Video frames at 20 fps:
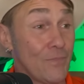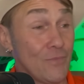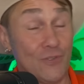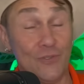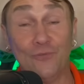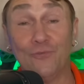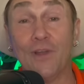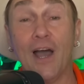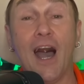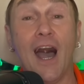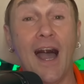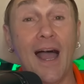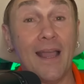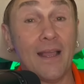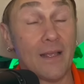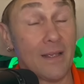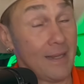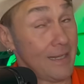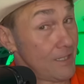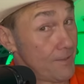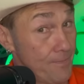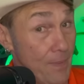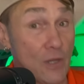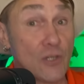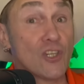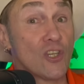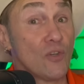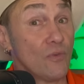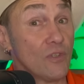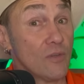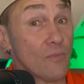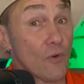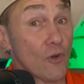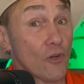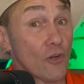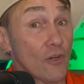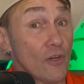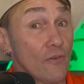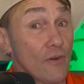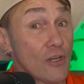Do not, especially with the
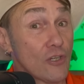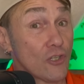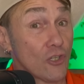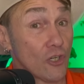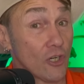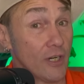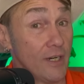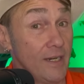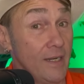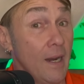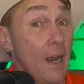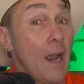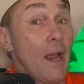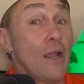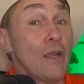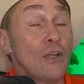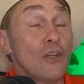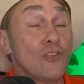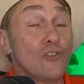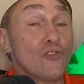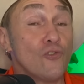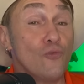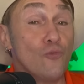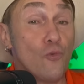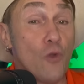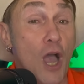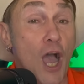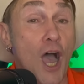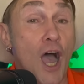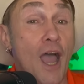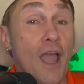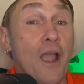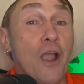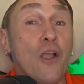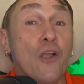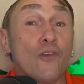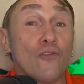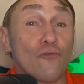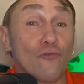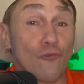Mercury retrograde, do not
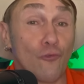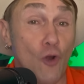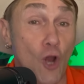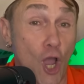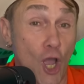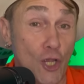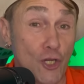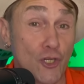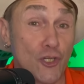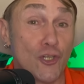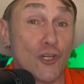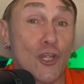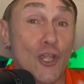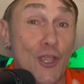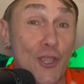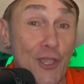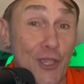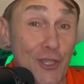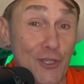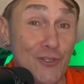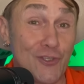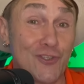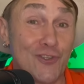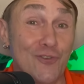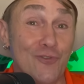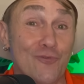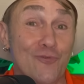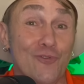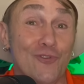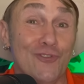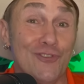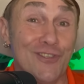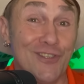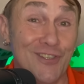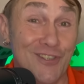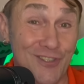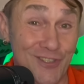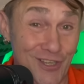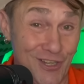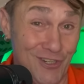rush into
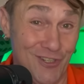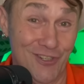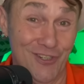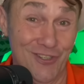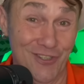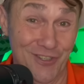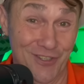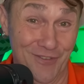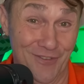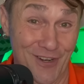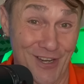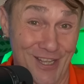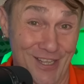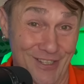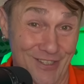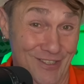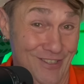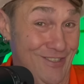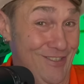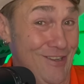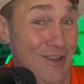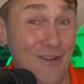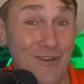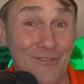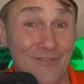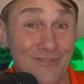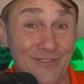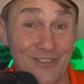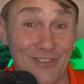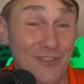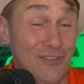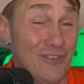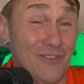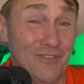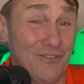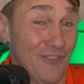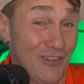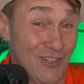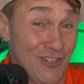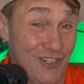decisions, friends. Don't. You
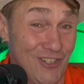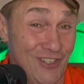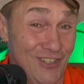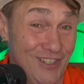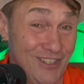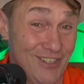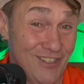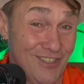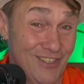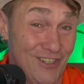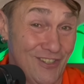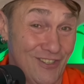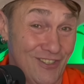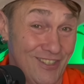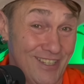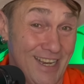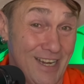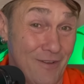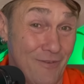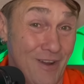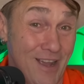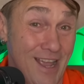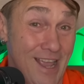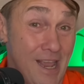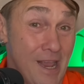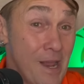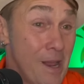shouldn't rush into decisions anyway.